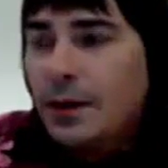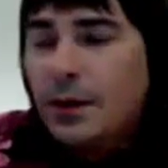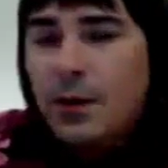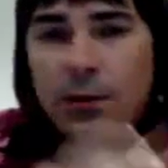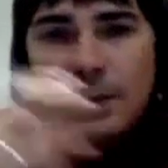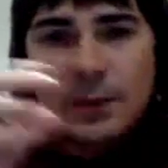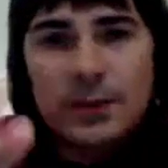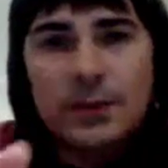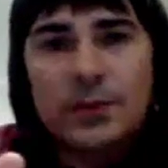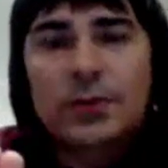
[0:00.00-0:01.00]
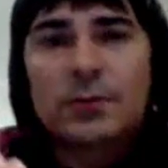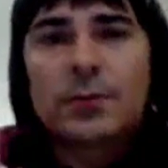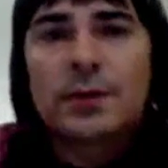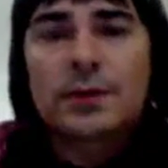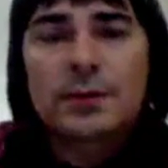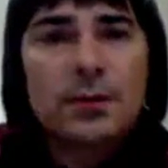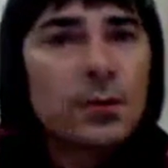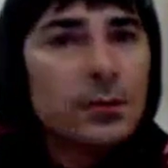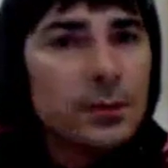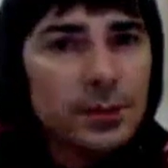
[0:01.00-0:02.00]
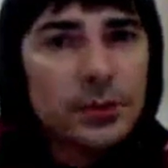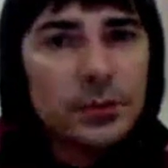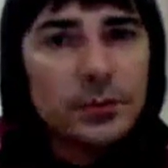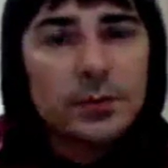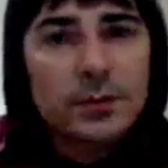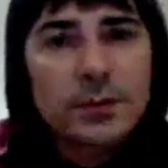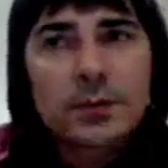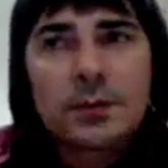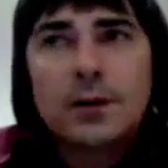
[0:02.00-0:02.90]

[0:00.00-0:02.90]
all these instruments, all these tools,